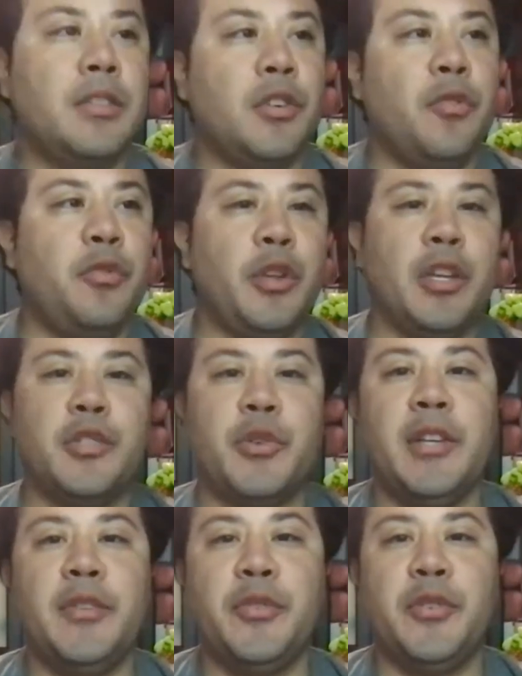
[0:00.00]
so for the
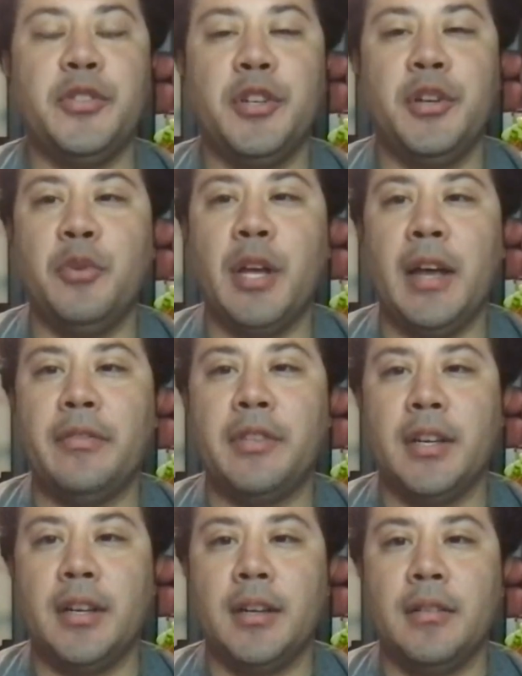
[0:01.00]
transfers, we have
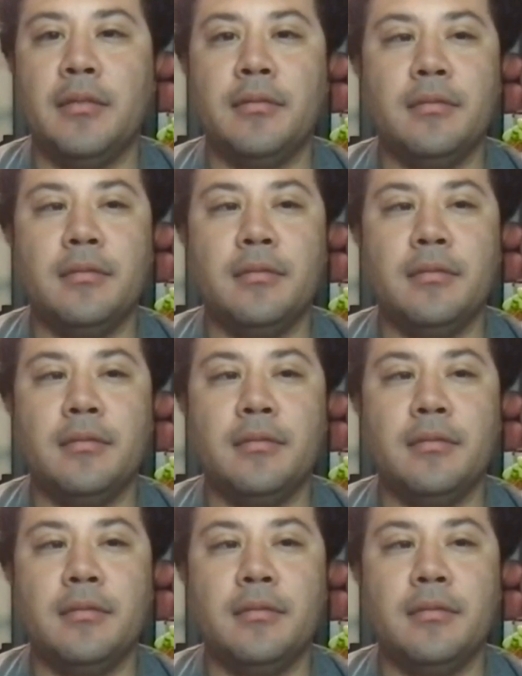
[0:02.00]
to